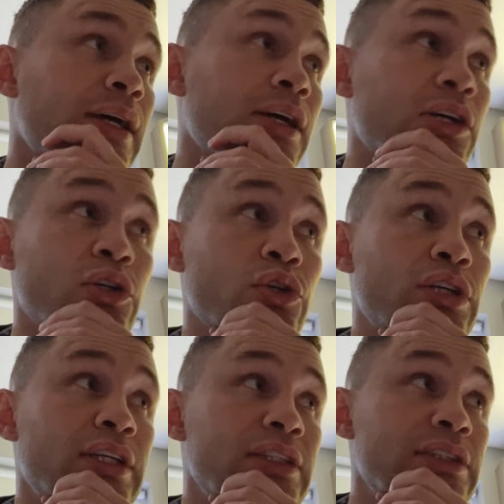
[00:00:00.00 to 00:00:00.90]
who
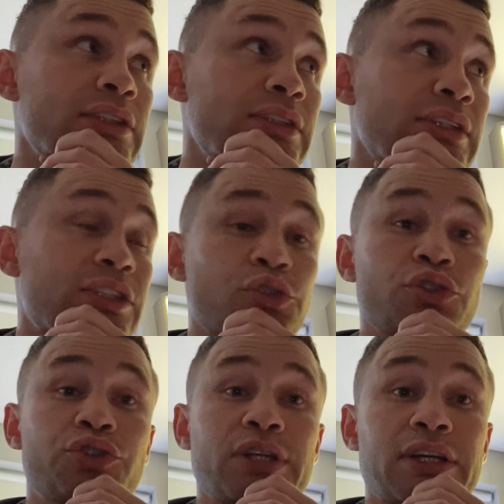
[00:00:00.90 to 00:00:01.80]
is his new
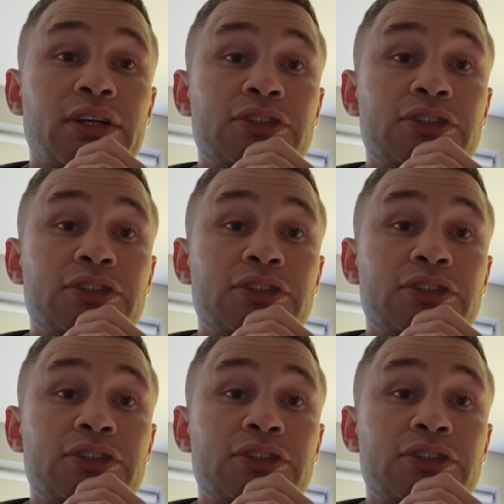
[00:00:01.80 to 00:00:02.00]
trainer,